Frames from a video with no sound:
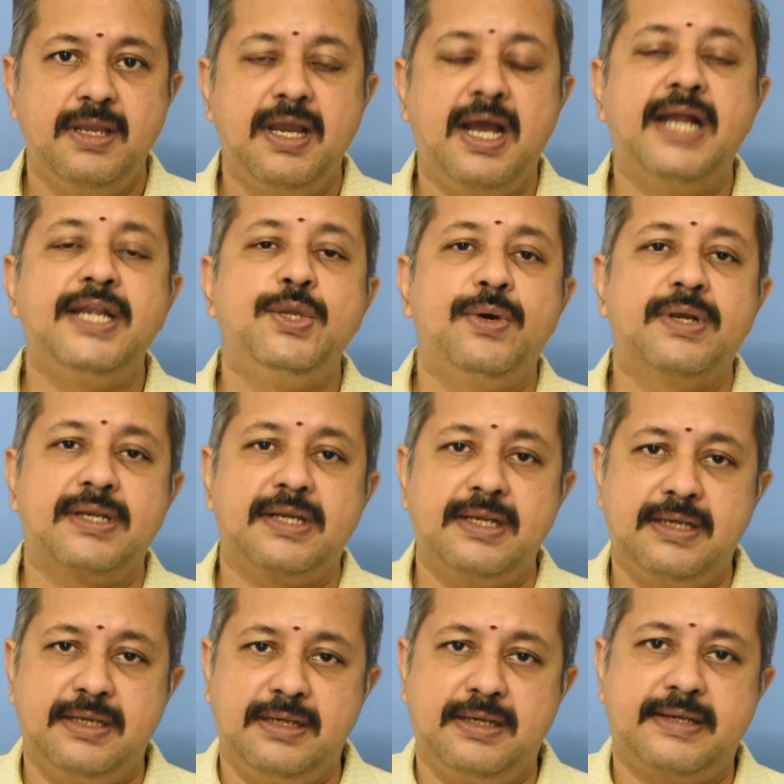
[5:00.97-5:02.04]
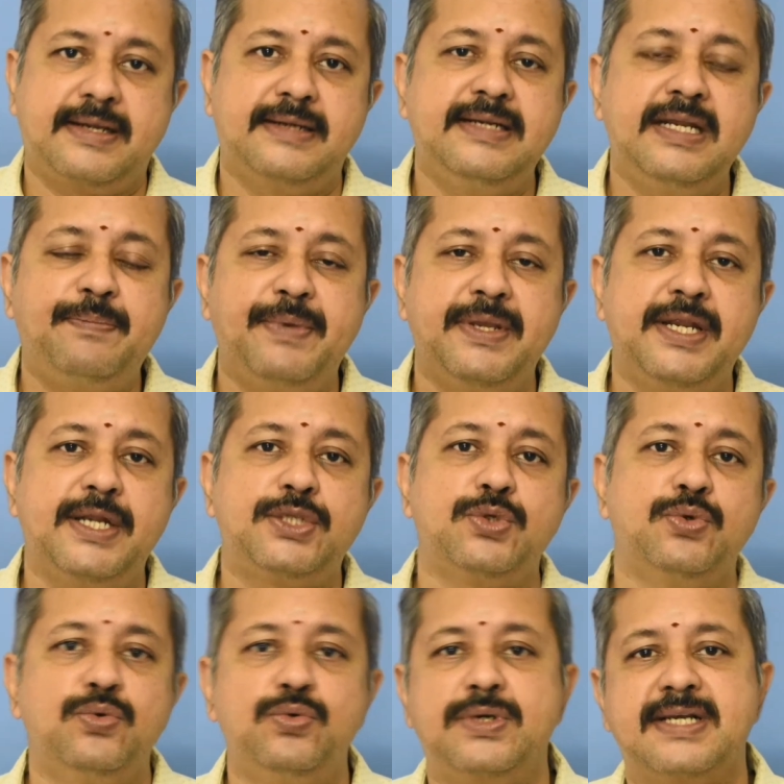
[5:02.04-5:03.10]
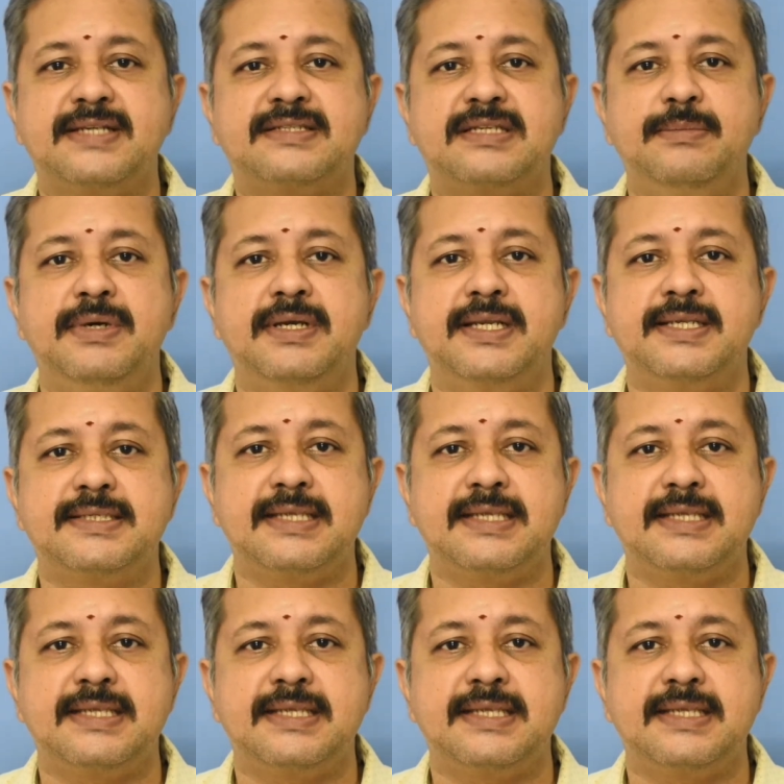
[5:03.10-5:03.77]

and your credit period to customer is